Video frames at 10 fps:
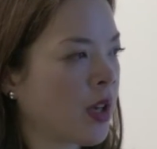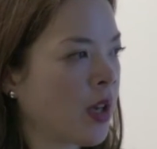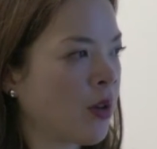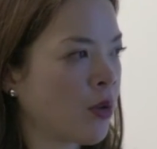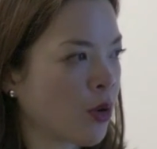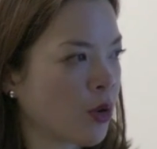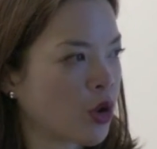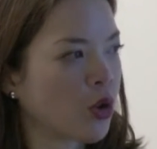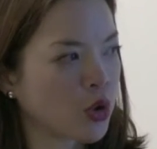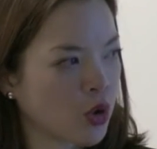
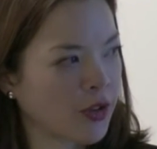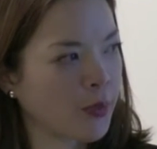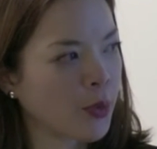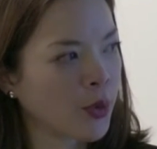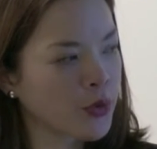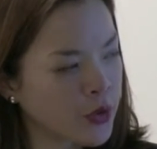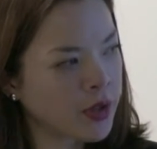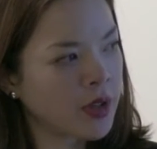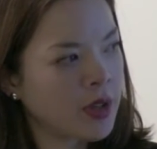or transport